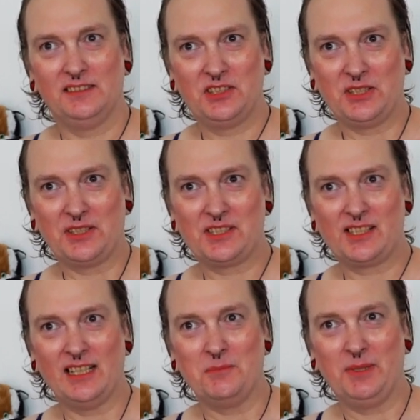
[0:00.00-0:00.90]
touch
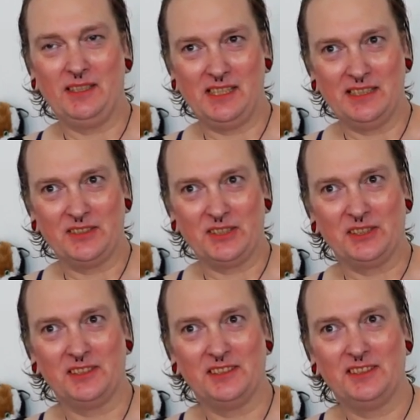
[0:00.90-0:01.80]
can be
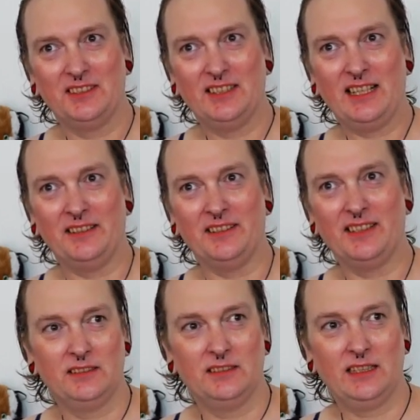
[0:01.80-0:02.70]
gendered and
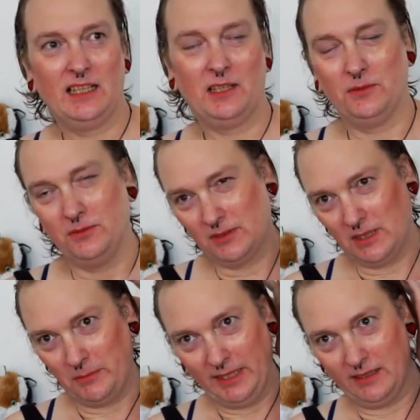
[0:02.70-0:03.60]
how
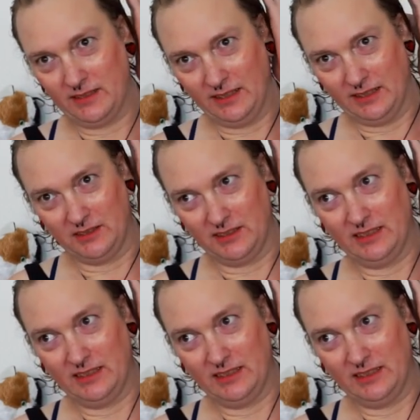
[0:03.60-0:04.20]
amazing it,